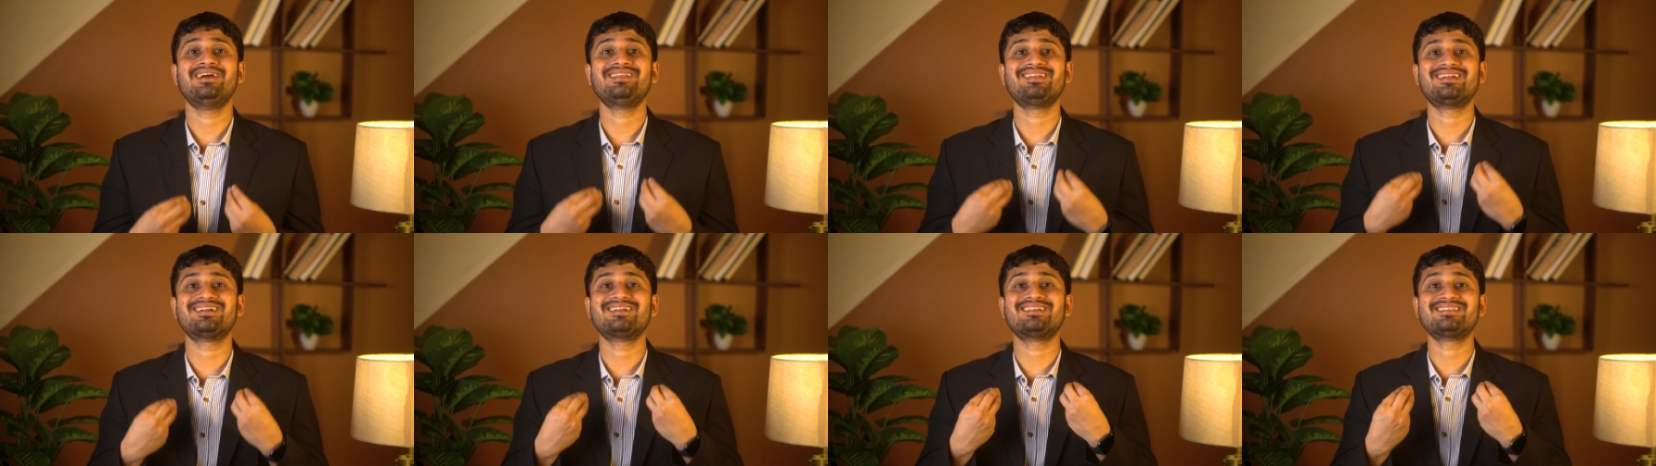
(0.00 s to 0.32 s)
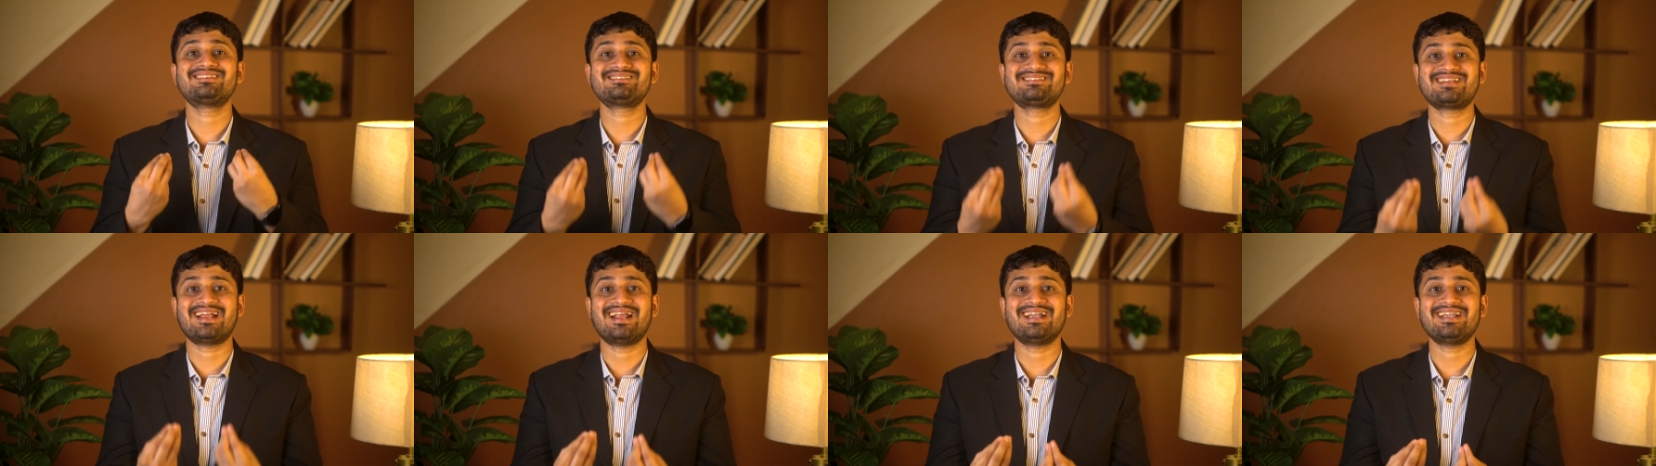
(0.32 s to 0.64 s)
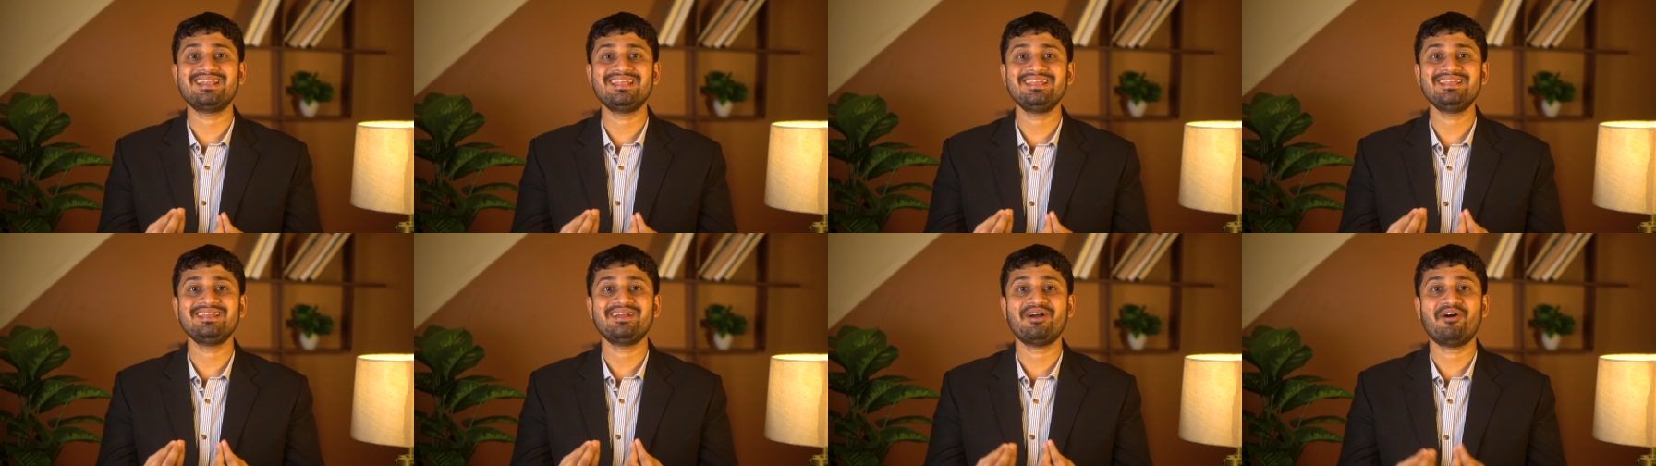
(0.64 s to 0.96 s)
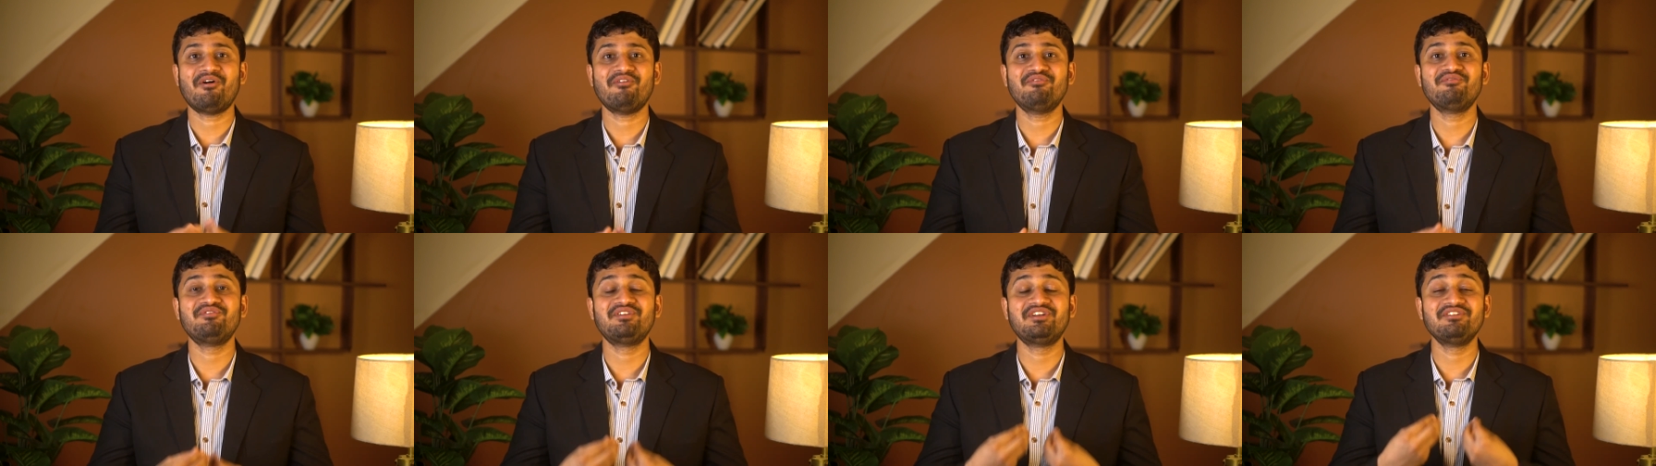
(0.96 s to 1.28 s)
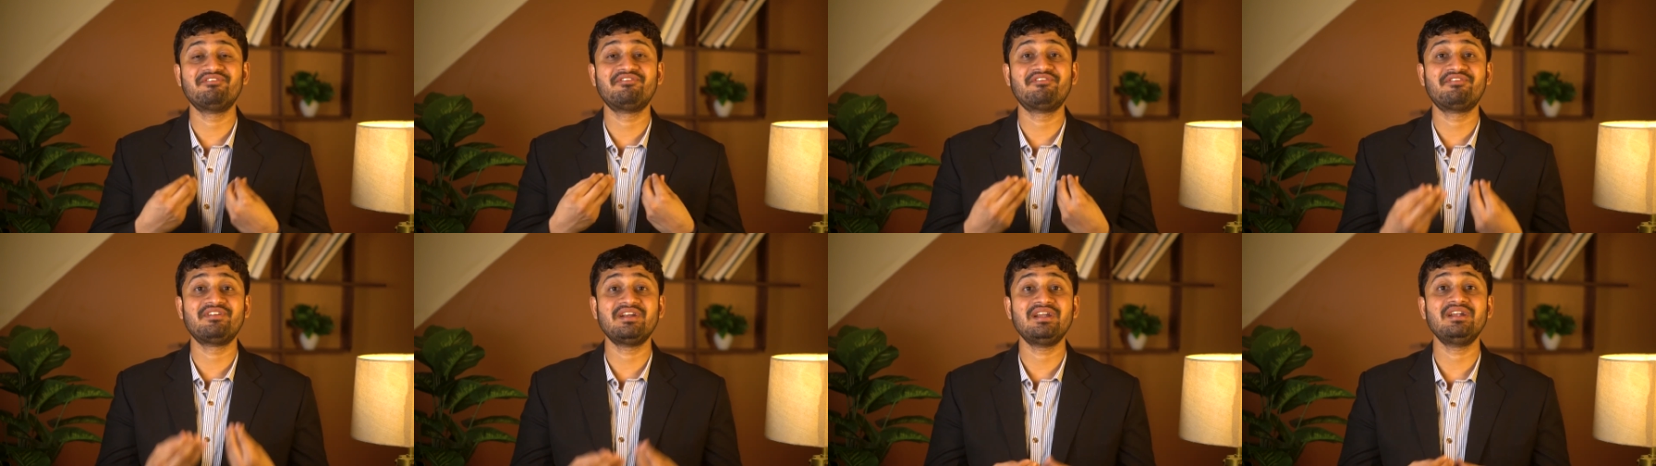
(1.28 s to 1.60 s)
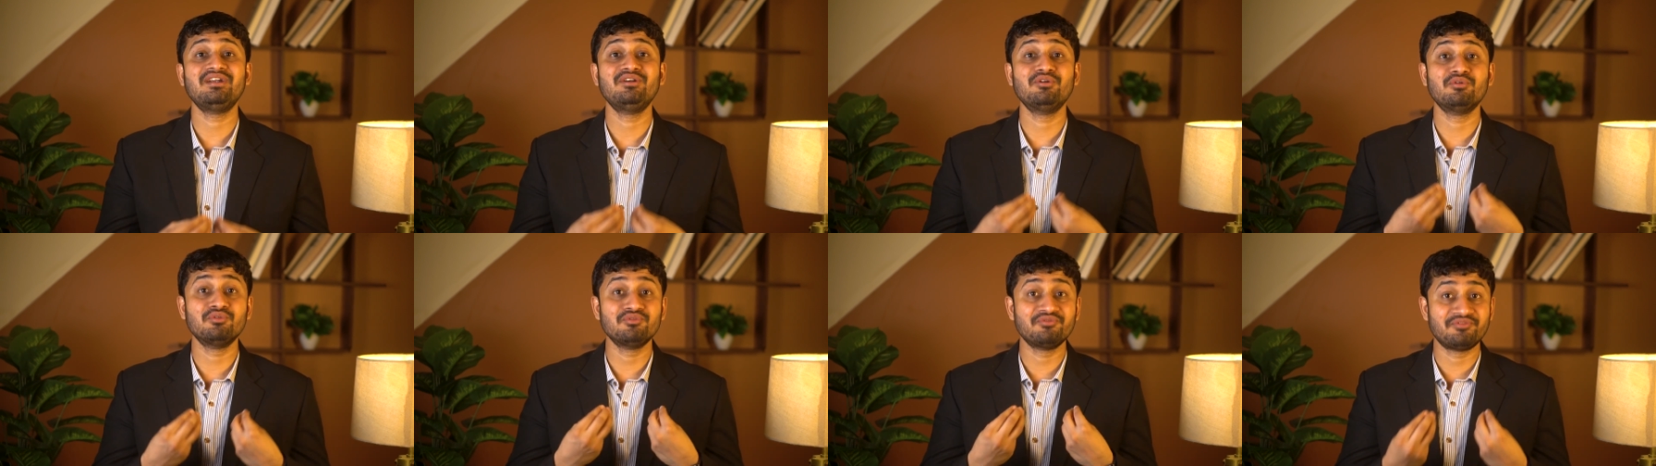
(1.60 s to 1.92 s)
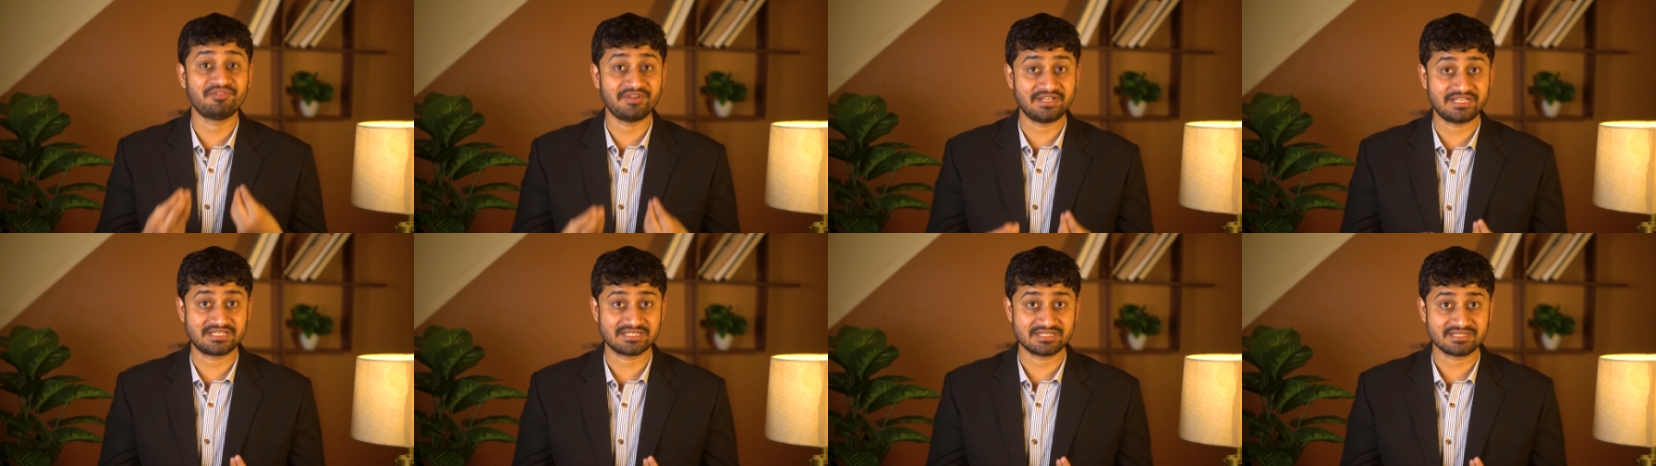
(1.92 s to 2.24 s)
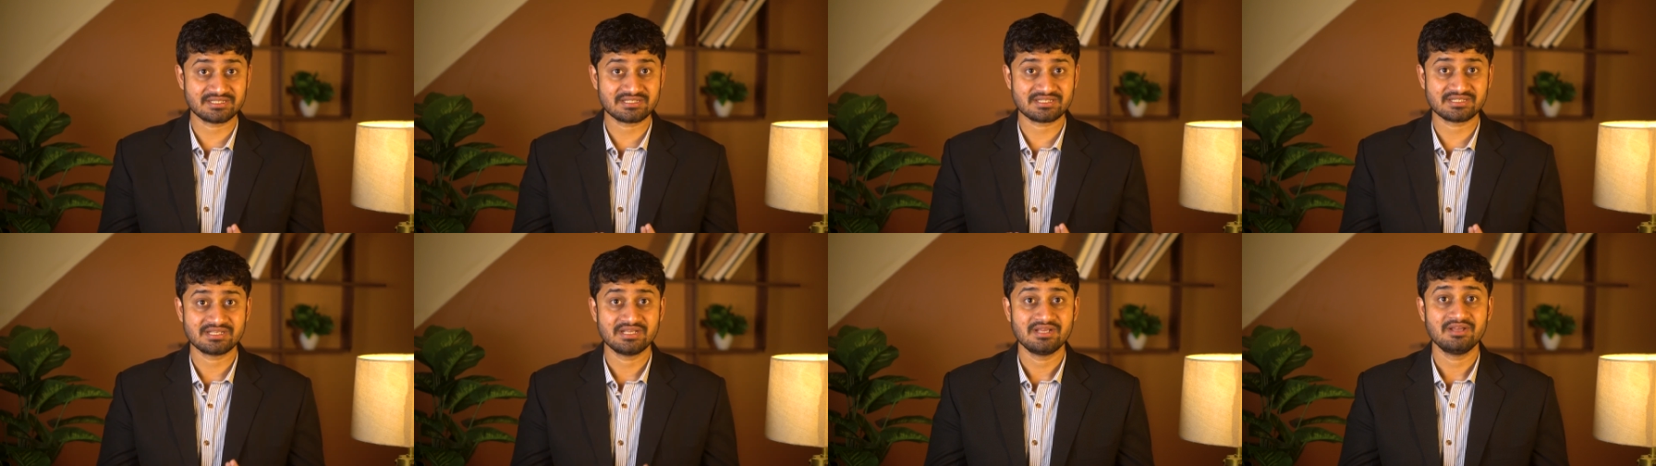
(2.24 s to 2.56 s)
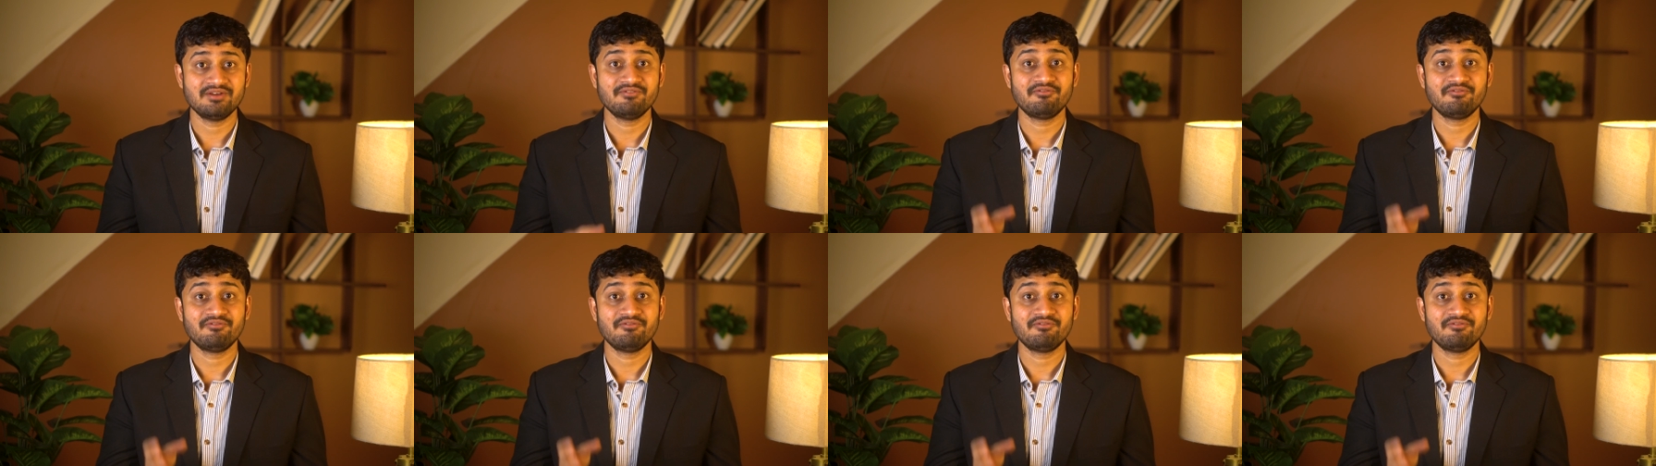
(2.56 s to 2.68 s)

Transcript: an understanding of different loan features